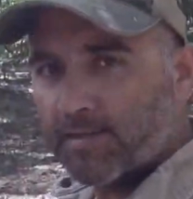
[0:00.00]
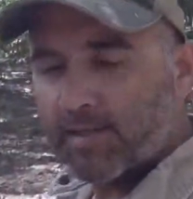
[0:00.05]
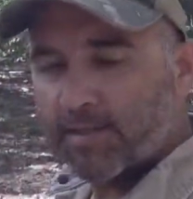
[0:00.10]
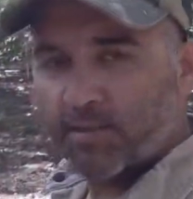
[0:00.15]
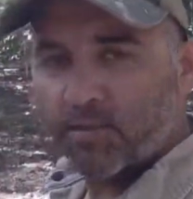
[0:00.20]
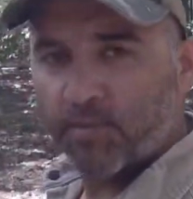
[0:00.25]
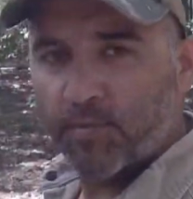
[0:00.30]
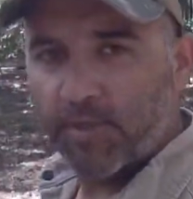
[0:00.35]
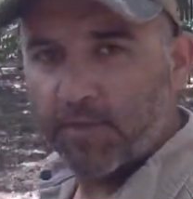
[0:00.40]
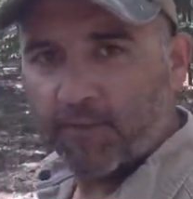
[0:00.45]

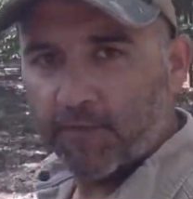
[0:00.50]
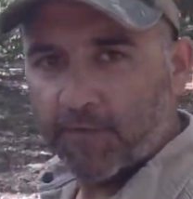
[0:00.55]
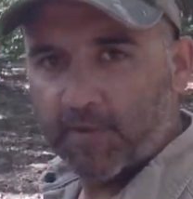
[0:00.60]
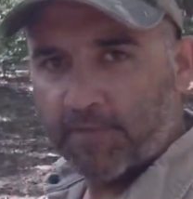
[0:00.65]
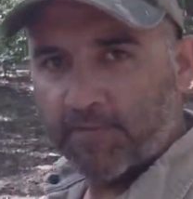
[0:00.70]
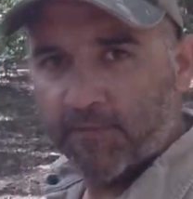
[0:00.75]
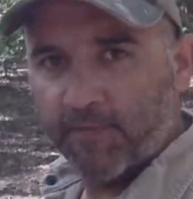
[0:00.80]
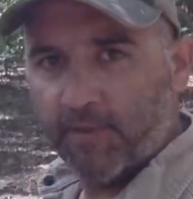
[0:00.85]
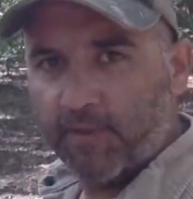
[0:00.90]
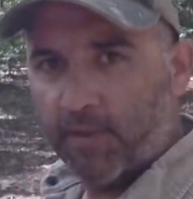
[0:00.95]
gonna be it for this
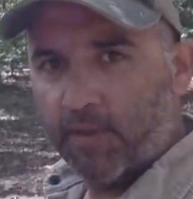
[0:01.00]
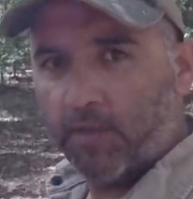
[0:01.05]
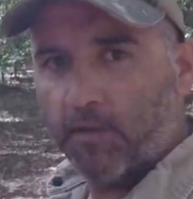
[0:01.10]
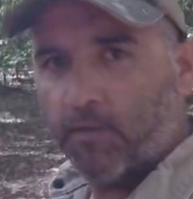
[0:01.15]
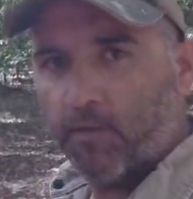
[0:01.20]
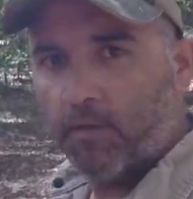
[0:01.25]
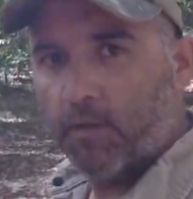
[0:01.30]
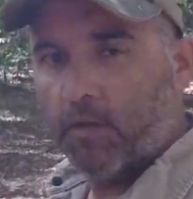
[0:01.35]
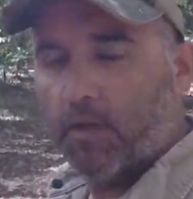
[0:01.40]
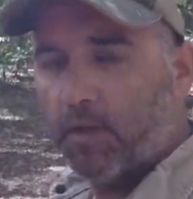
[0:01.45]

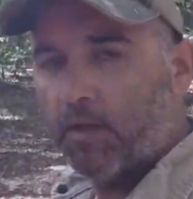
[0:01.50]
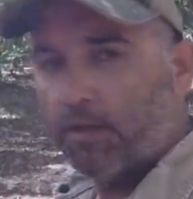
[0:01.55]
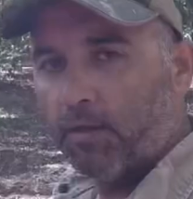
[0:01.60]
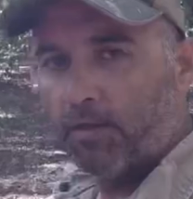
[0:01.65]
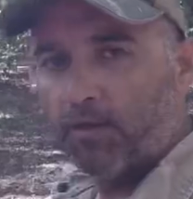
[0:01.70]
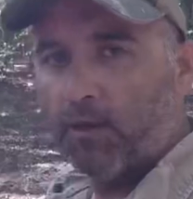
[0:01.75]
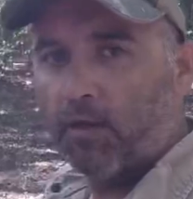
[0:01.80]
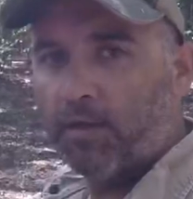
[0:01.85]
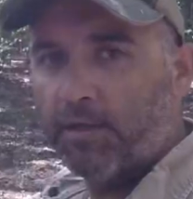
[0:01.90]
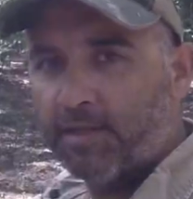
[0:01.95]
video.
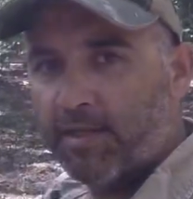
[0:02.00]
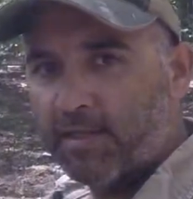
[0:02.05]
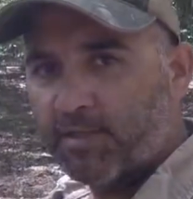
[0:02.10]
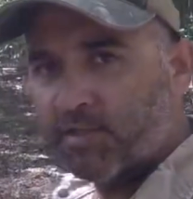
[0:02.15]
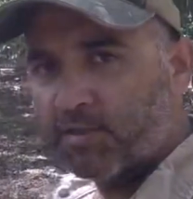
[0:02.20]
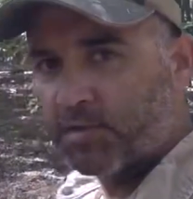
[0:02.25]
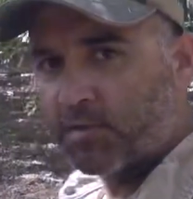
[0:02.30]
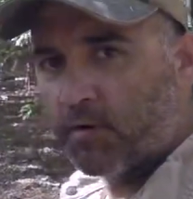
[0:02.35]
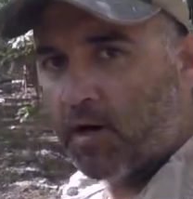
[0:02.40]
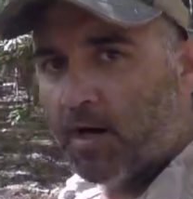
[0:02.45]
Y'all hit that
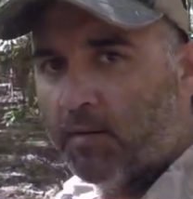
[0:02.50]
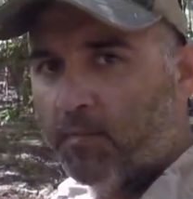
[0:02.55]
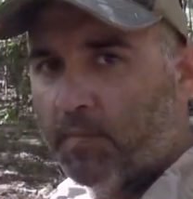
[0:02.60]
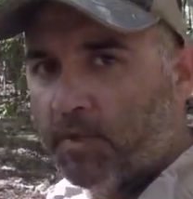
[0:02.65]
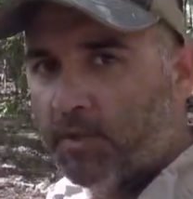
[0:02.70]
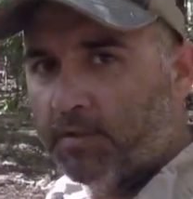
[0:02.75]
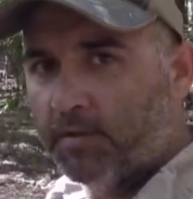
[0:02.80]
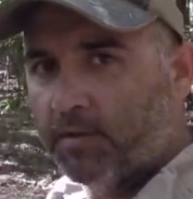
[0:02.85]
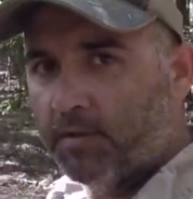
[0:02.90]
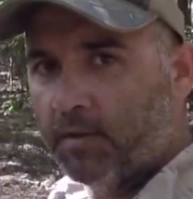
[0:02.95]
subscribe
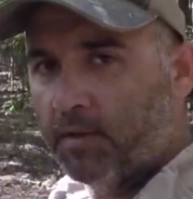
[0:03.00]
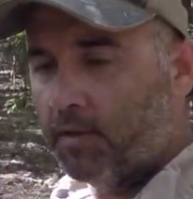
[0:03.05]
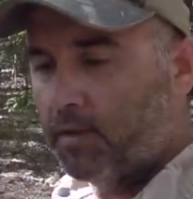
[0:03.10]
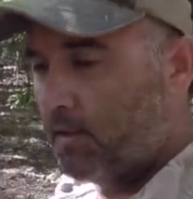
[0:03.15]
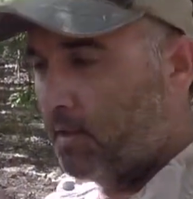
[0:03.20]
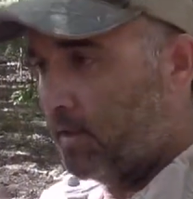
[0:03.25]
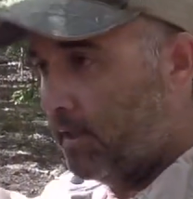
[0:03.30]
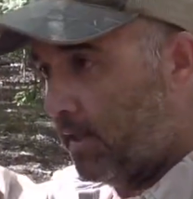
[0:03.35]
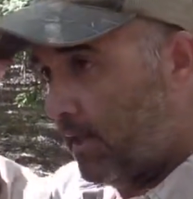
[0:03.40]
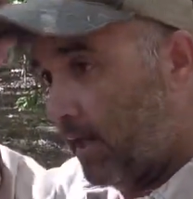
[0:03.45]
button,
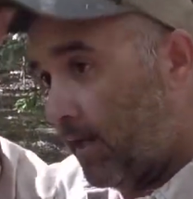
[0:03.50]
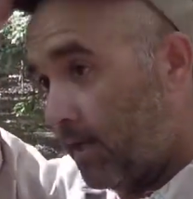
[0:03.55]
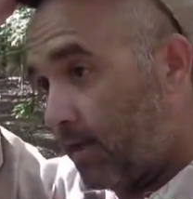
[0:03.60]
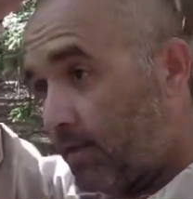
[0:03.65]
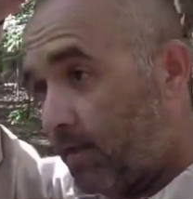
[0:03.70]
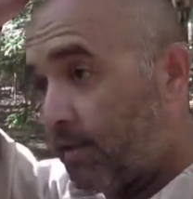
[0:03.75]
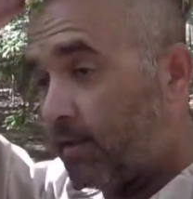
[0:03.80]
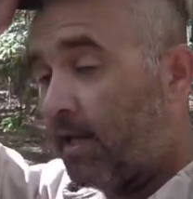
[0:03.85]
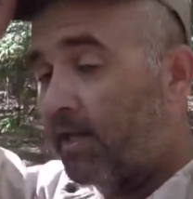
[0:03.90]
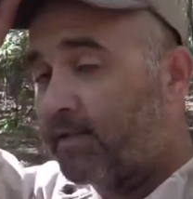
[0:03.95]
and
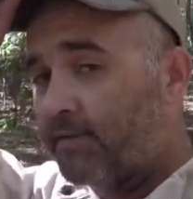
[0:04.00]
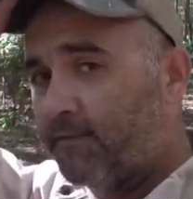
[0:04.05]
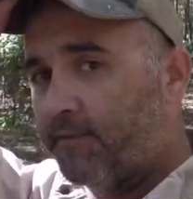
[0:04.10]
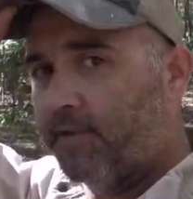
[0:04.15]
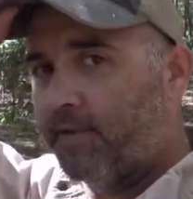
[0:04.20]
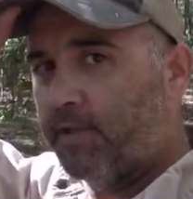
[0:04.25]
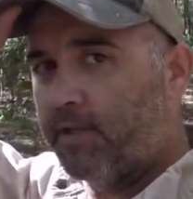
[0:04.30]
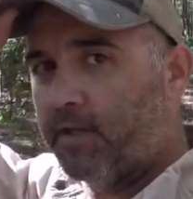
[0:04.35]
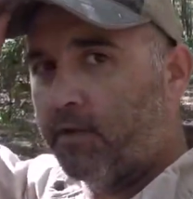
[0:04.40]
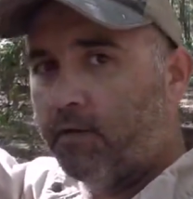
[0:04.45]
like the
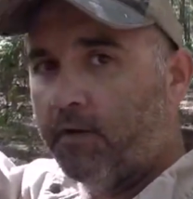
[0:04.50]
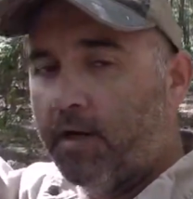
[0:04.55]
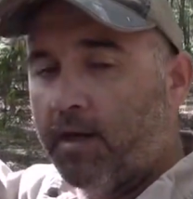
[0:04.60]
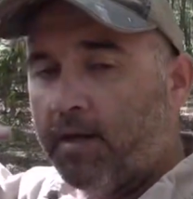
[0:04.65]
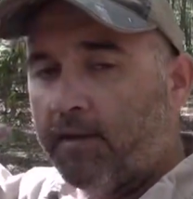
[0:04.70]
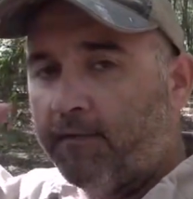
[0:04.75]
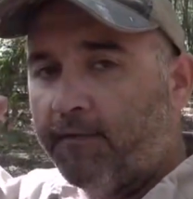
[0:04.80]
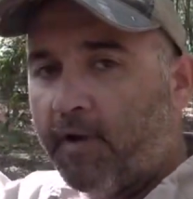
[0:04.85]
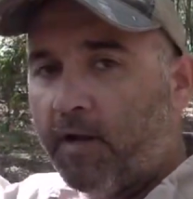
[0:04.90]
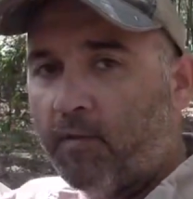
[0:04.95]
video, and
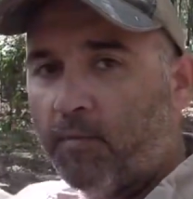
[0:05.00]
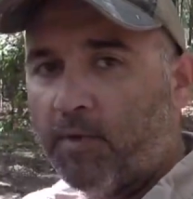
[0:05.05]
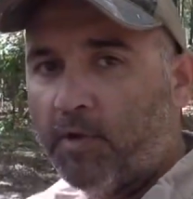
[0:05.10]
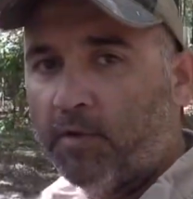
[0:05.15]
follow me on